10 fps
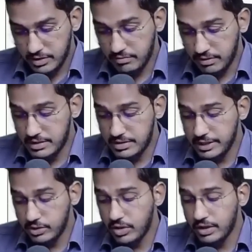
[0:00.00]
Will this
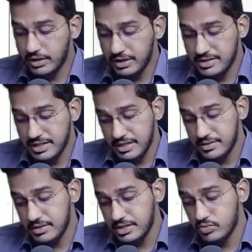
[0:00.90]
lead to audit risk? Yes,
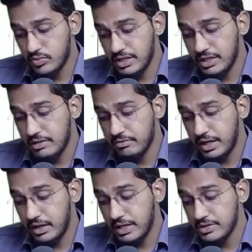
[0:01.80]
this will give
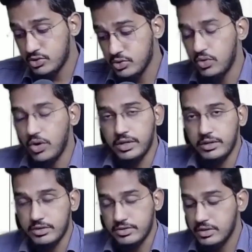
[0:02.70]
a rise to audit
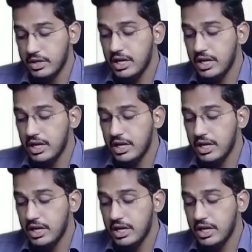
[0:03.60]
risk.